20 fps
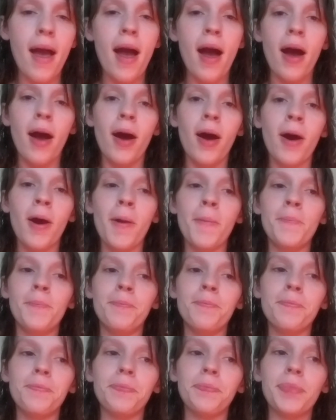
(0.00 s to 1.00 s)
Um,
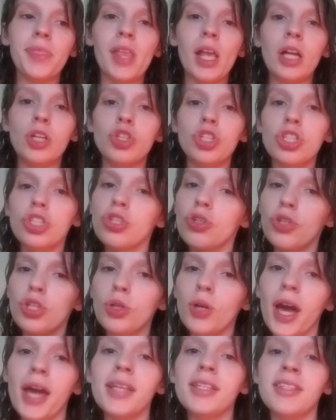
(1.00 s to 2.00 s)
just so you
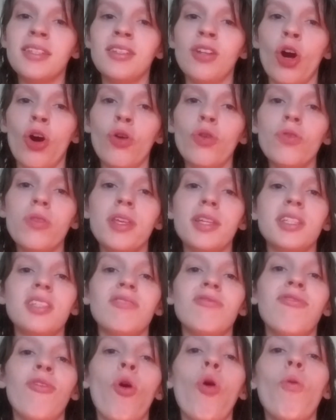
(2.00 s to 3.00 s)
guys know, this
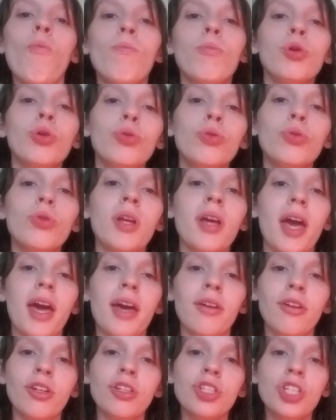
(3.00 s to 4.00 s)
full moon
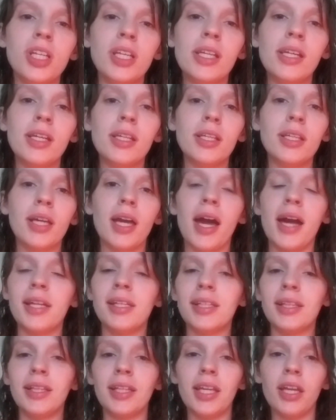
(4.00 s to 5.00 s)
energy kind
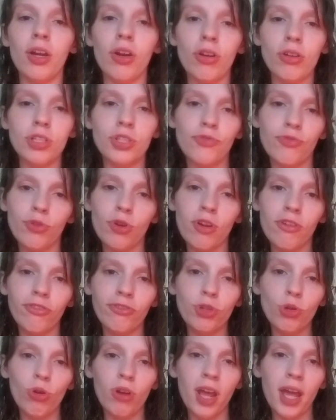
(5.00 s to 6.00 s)
of lingers for a
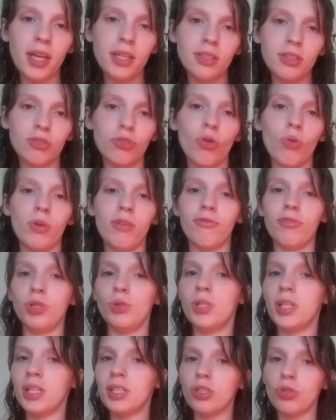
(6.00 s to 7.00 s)
few days. So if you
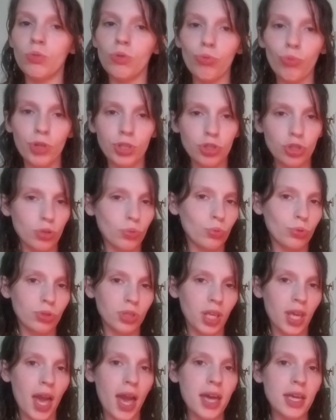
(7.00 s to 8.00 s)
didn't do a ritual
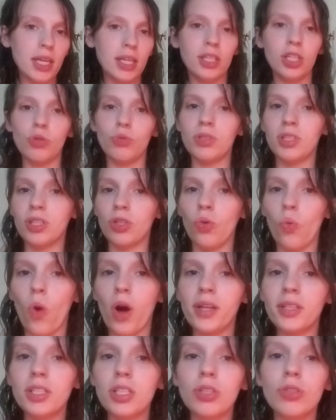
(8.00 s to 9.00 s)
yet and you still
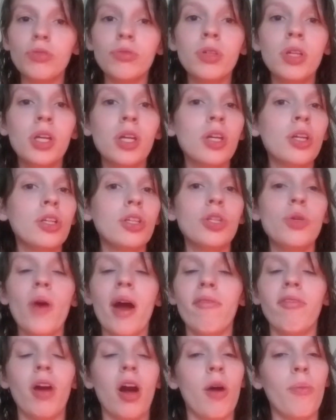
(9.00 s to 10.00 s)
want to, you
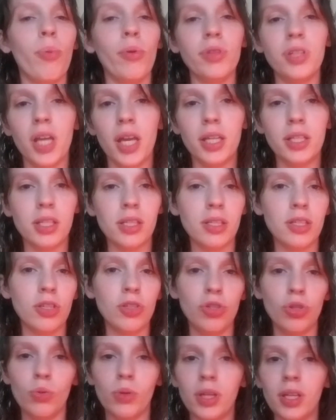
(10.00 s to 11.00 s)
have a couple days to
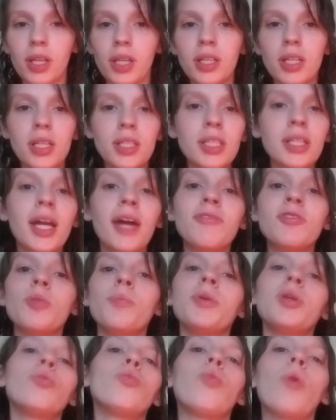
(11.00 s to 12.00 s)
do it. It doesn't have to
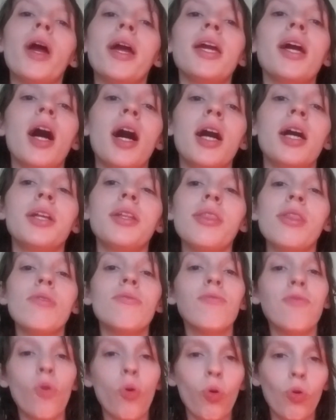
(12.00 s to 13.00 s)
be right on the
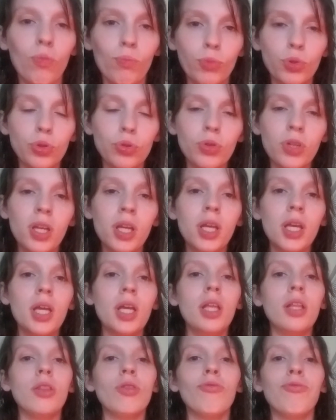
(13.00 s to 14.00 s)
full moon.
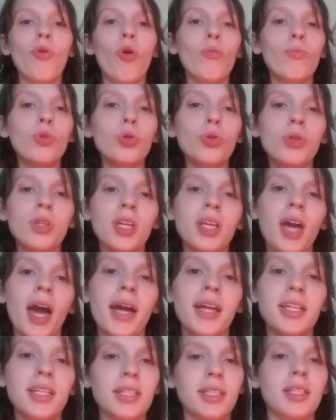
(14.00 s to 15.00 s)
The full moon
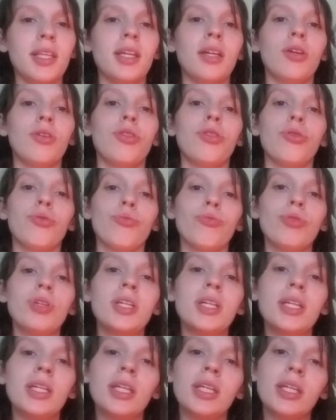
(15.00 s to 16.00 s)
kind of is like a
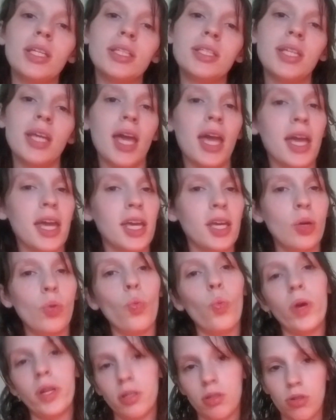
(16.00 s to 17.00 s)
3-day
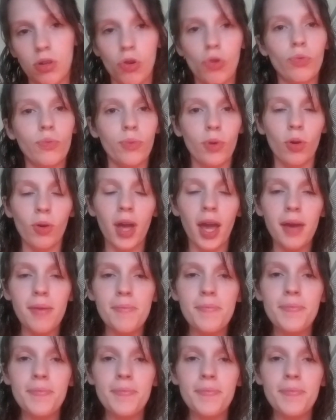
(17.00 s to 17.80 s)
window, okay?